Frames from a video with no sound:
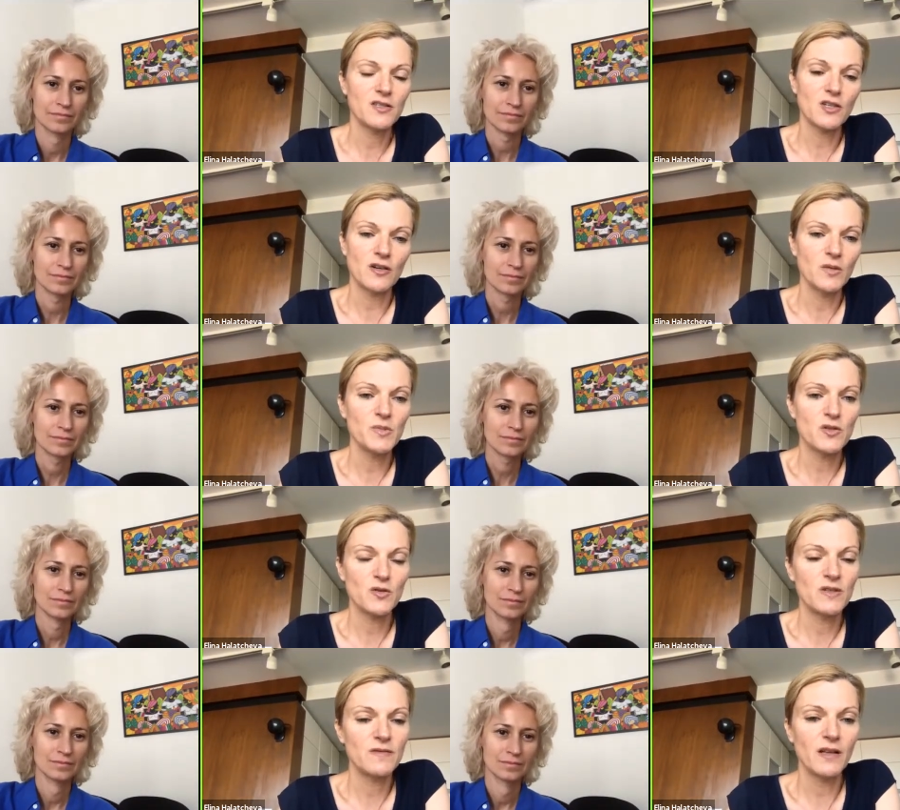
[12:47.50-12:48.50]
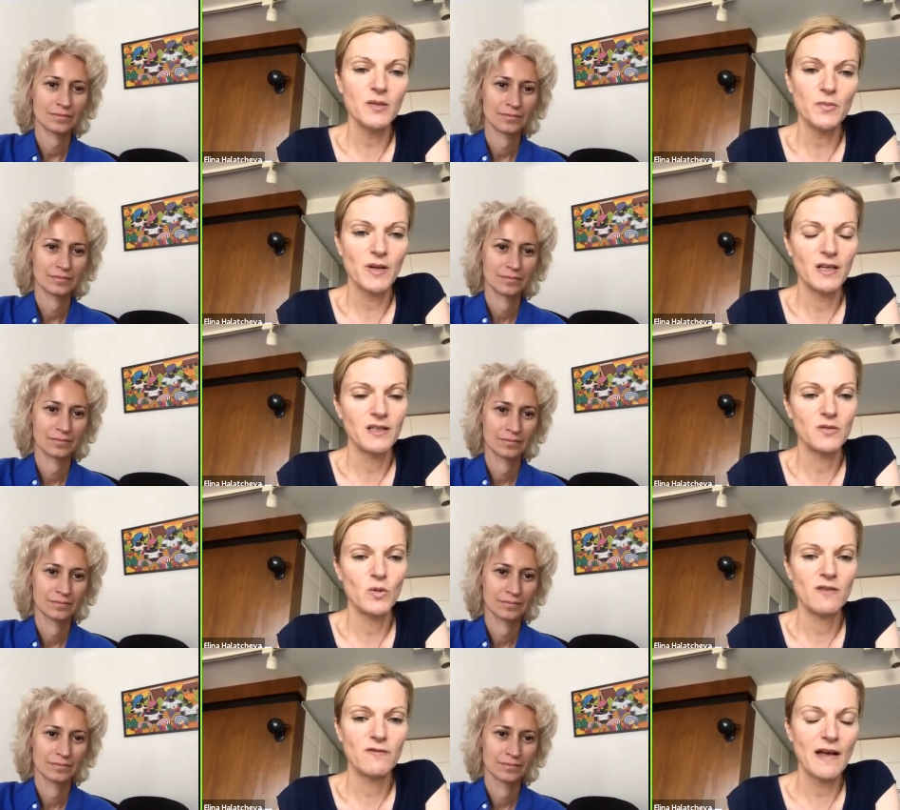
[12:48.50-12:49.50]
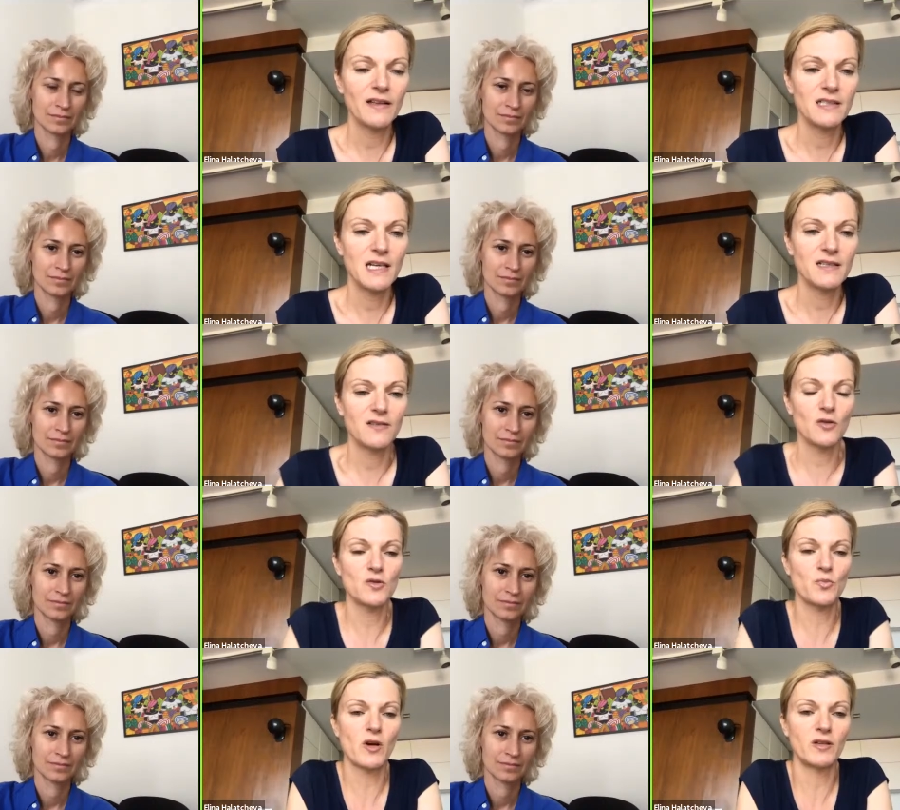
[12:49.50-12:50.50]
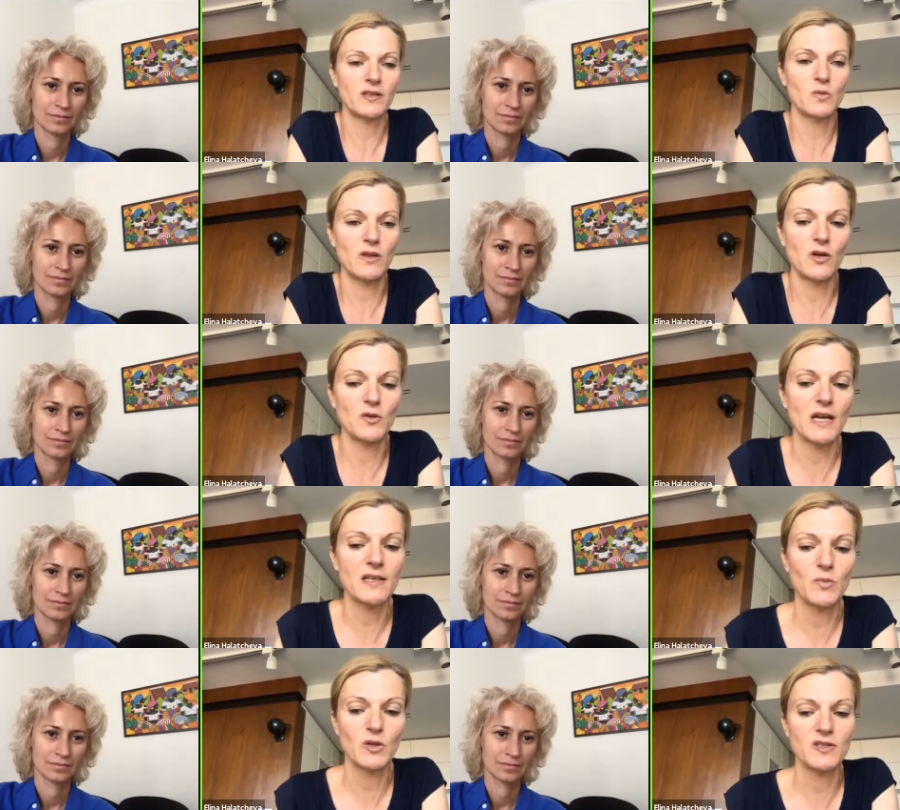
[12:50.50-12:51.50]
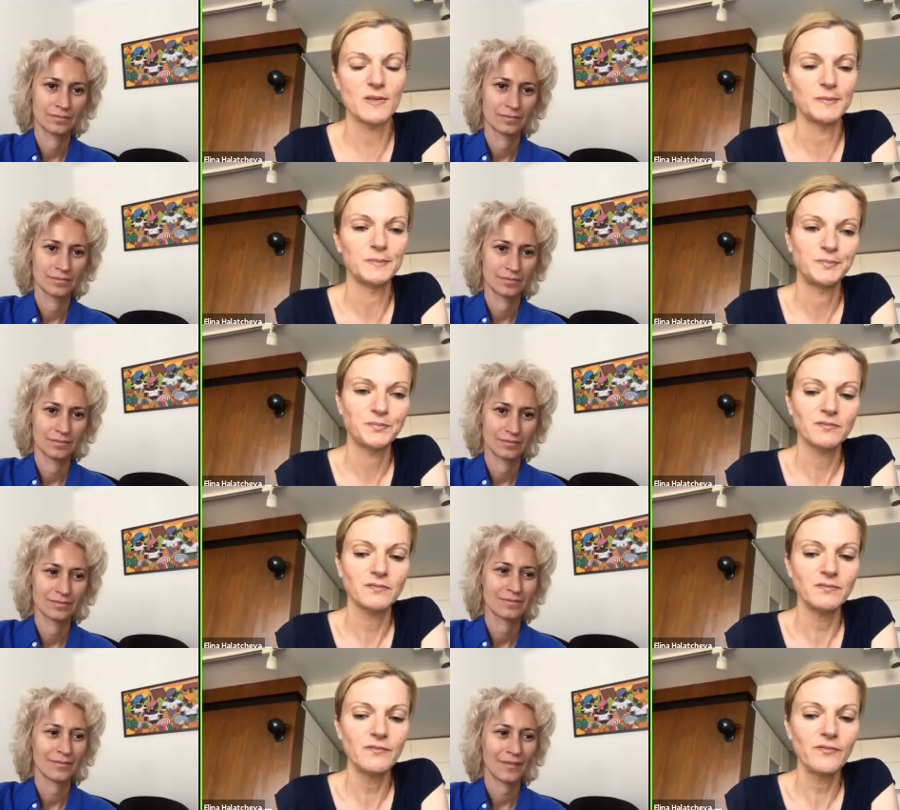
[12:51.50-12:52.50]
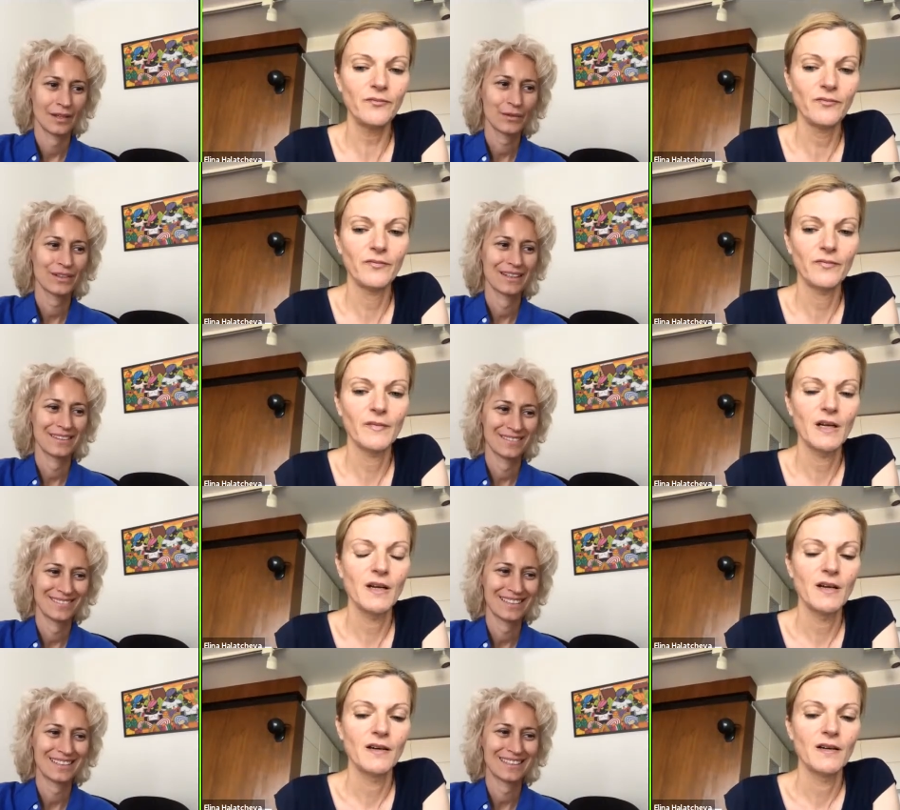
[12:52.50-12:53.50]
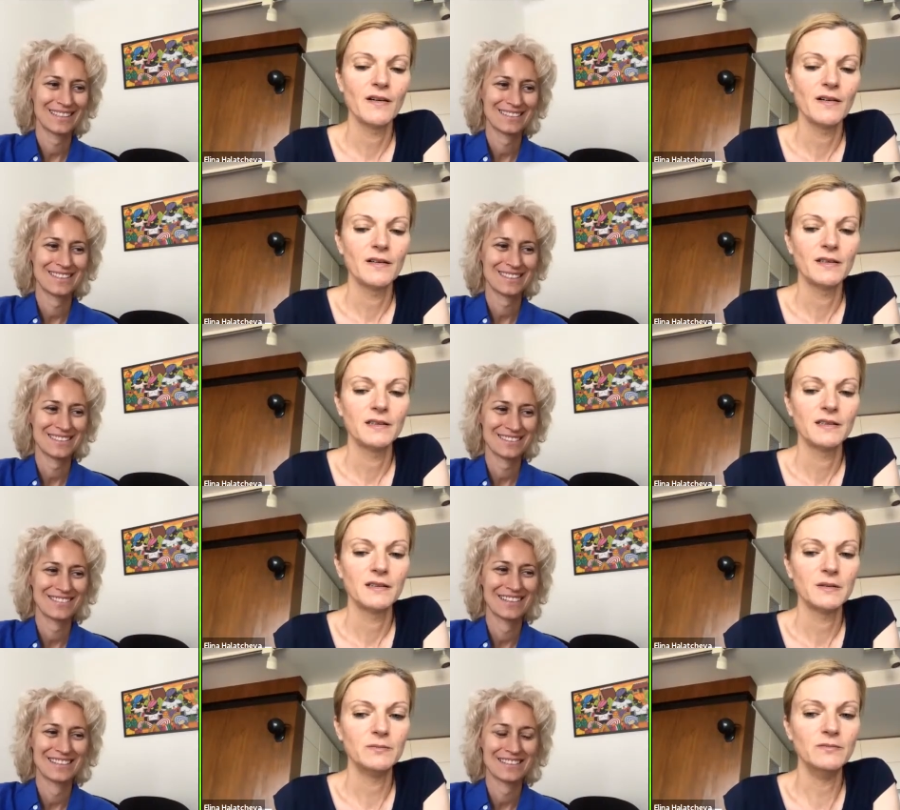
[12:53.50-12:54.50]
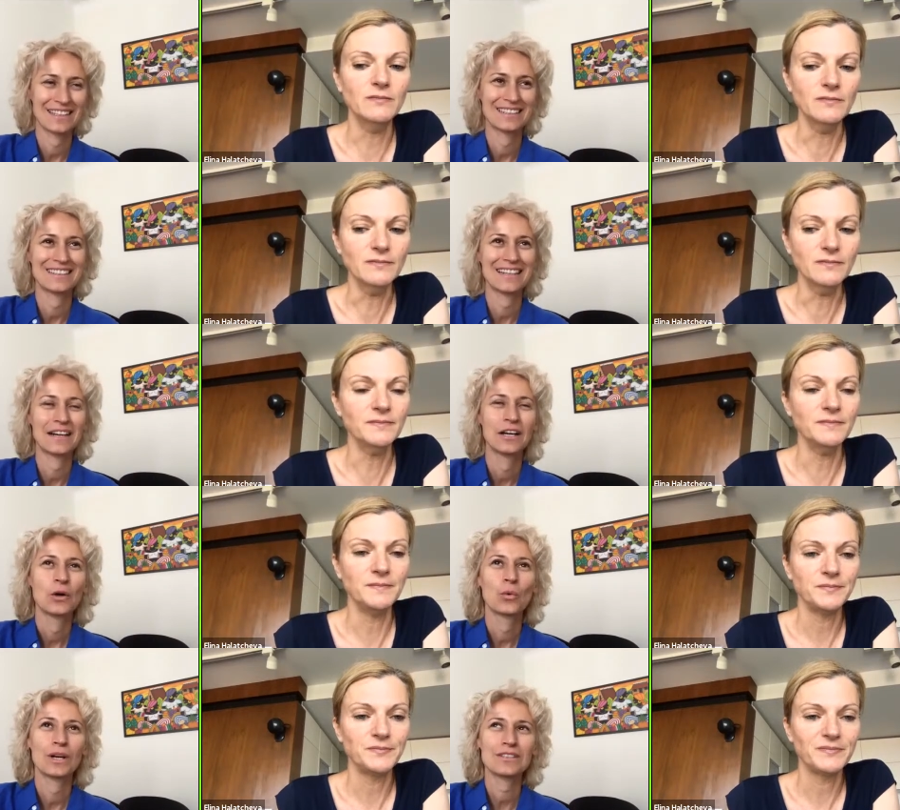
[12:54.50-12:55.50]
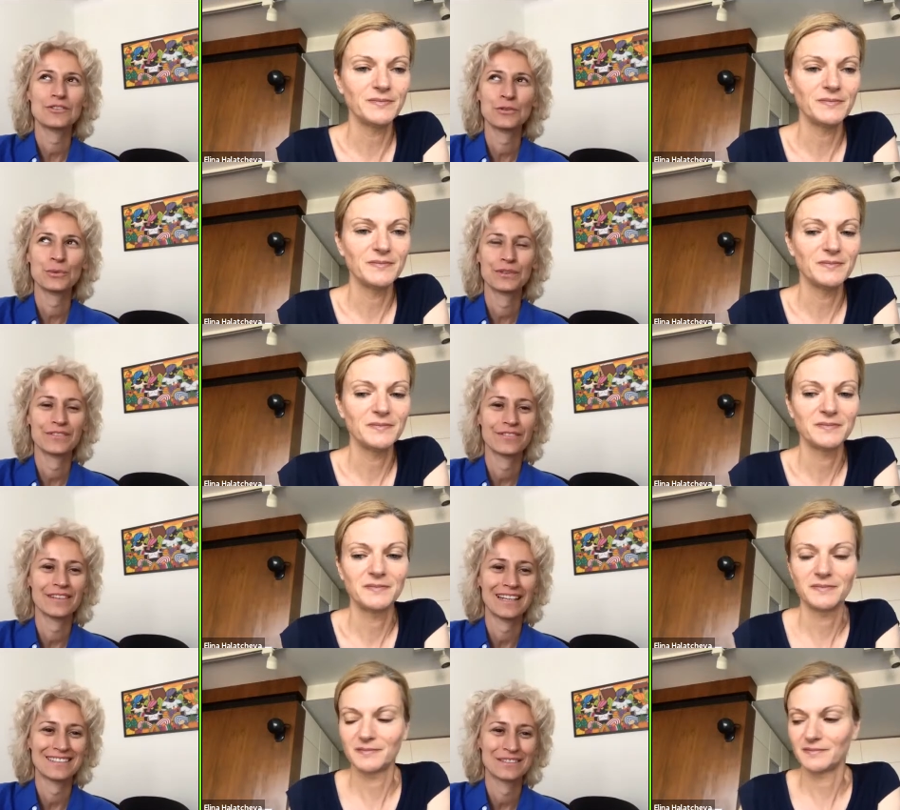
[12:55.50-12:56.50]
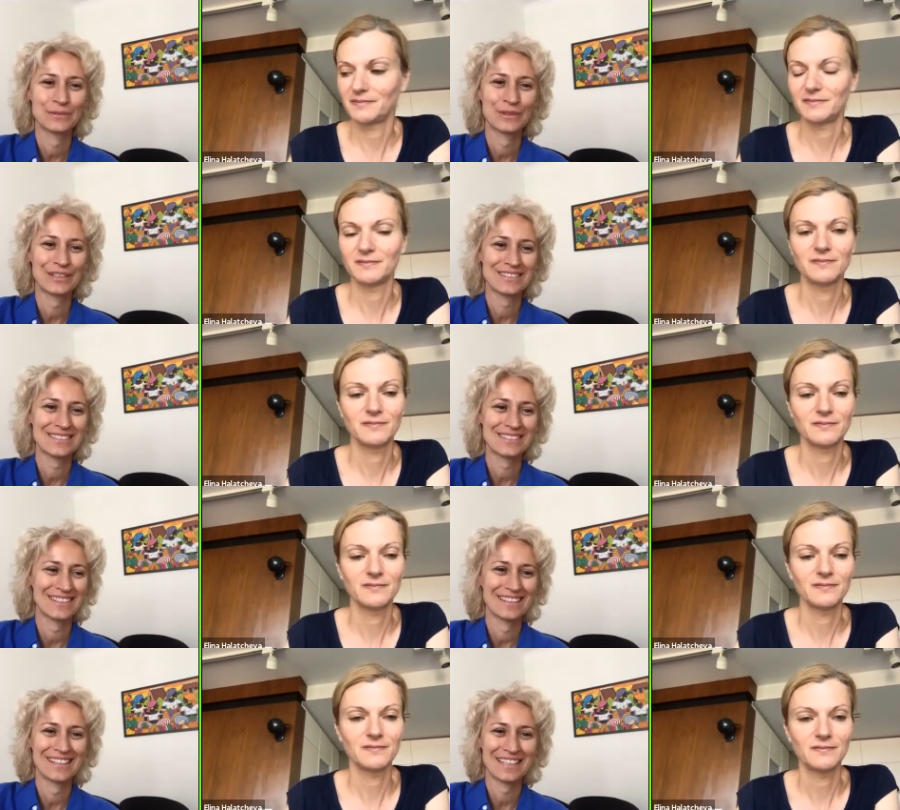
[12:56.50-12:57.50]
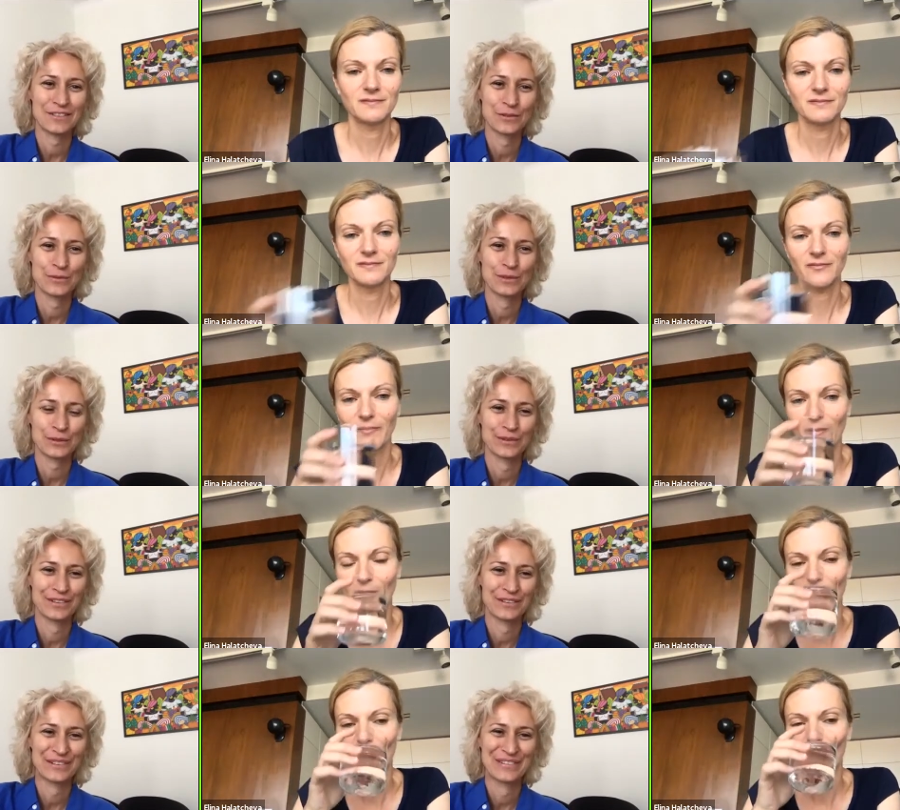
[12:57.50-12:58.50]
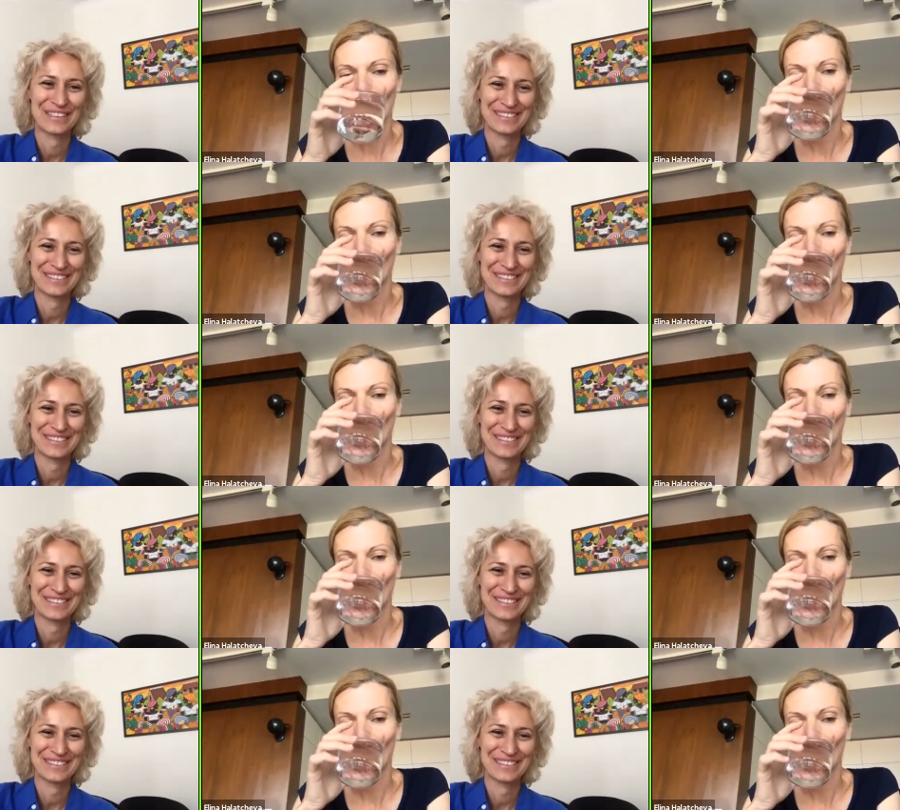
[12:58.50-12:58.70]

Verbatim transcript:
Speaker 1: startups to develop, and we validate those products with those experts.
Speaker 2: Okay, that, that's that's great. And uh, once you invest, what is it like to work with you? What